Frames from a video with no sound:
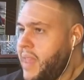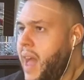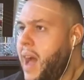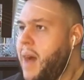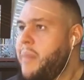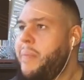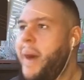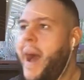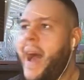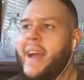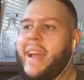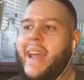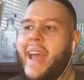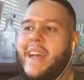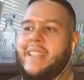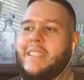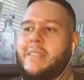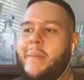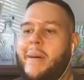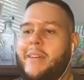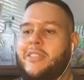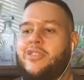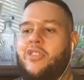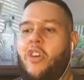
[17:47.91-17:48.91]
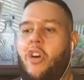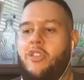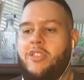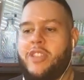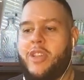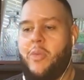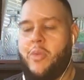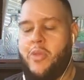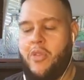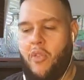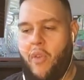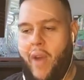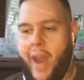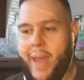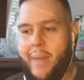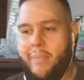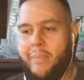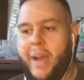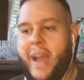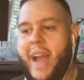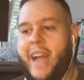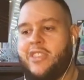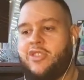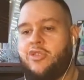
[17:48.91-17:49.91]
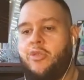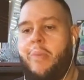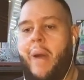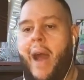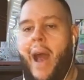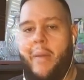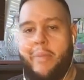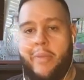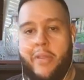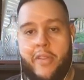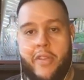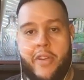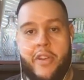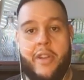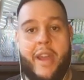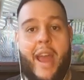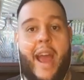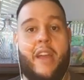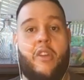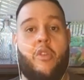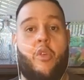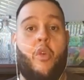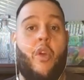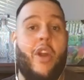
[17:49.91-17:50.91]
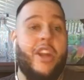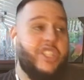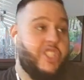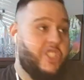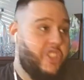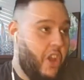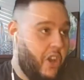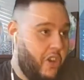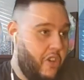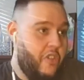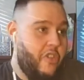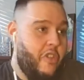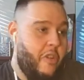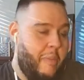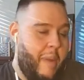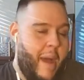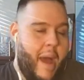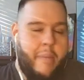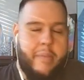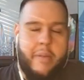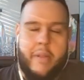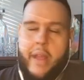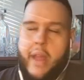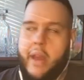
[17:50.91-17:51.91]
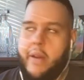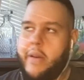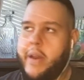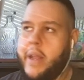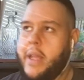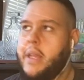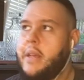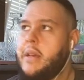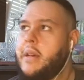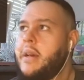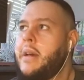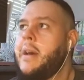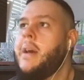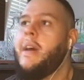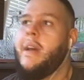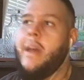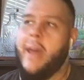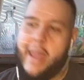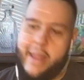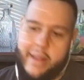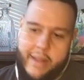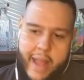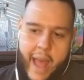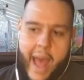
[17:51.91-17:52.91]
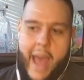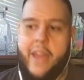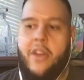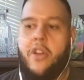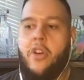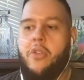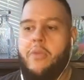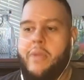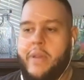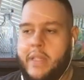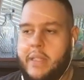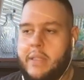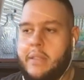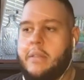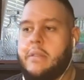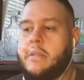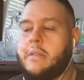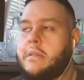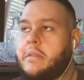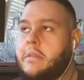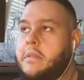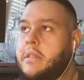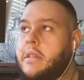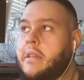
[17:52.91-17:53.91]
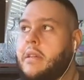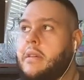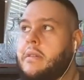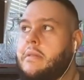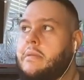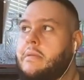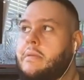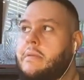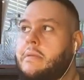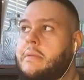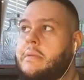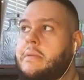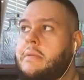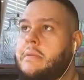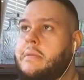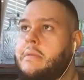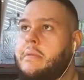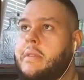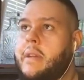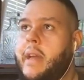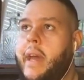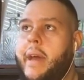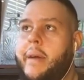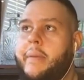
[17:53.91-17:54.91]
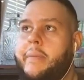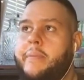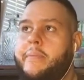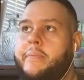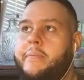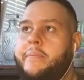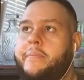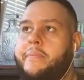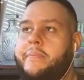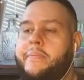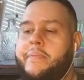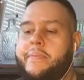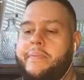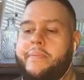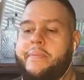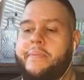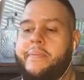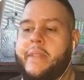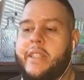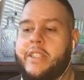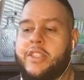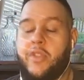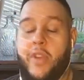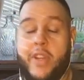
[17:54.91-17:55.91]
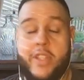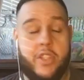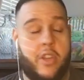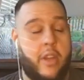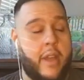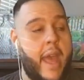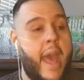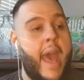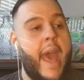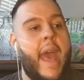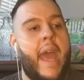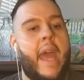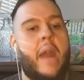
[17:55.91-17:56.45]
A podcast about songs that were great but got too popular and got crushed under their popularity. And Dido is, you know, yeah, that's a great song.